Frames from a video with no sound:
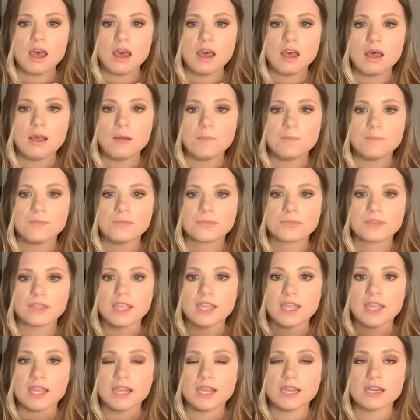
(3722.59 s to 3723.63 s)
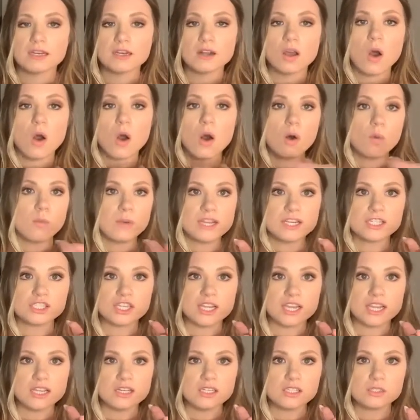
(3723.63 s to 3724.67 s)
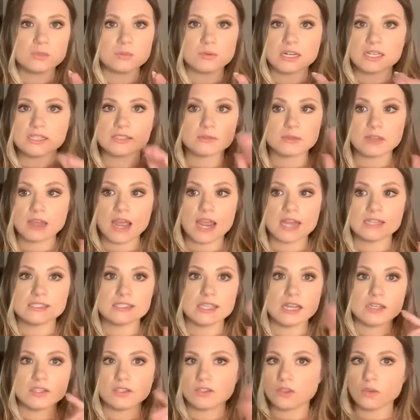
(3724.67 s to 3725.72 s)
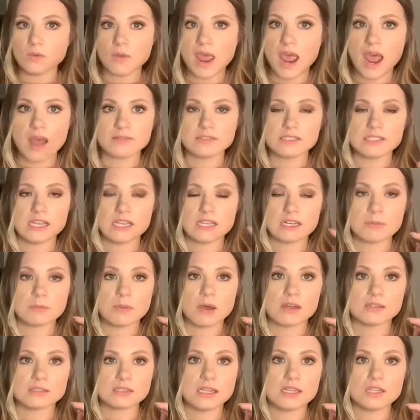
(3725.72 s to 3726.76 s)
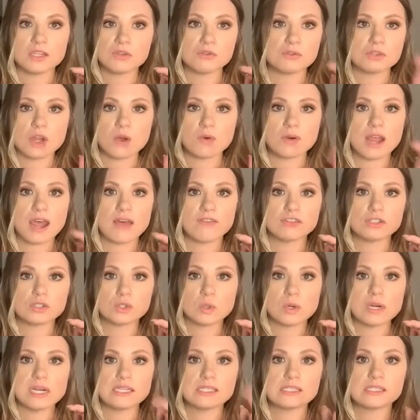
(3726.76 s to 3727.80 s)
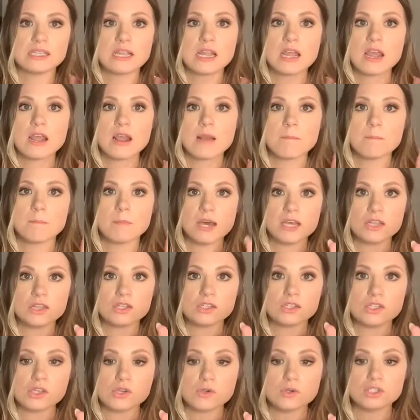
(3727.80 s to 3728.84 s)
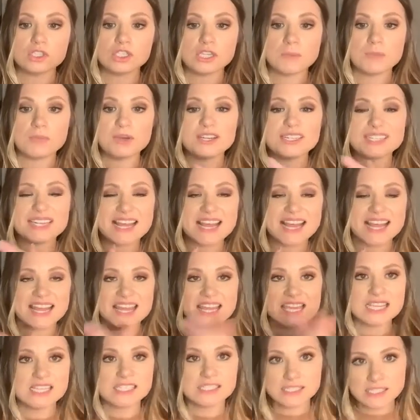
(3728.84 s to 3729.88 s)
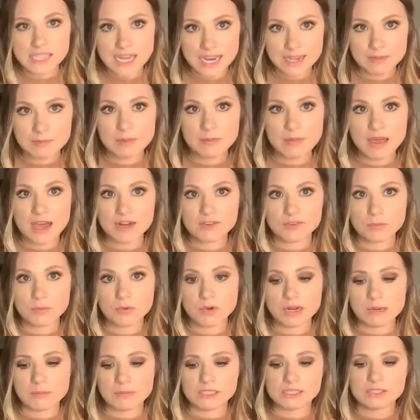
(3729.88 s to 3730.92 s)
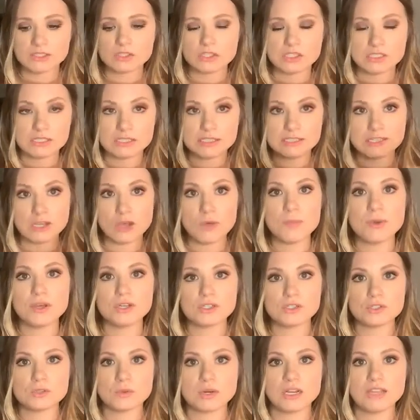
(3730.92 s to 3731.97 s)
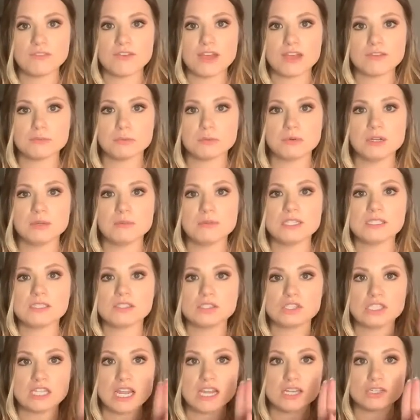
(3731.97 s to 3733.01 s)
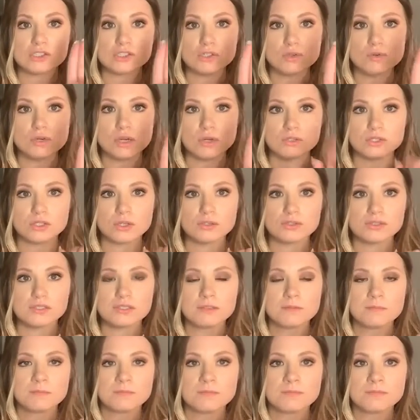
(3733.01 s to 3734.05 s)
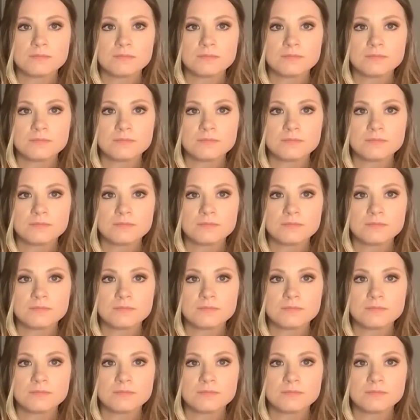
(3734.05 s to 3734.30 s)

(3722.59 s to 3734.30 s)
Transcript: And all we changed was I said, you have to take a deposit. You don't have a choice. Month 2, she booked the same amount of appointments. She still booked 25 appointments. She had 2 no-shows.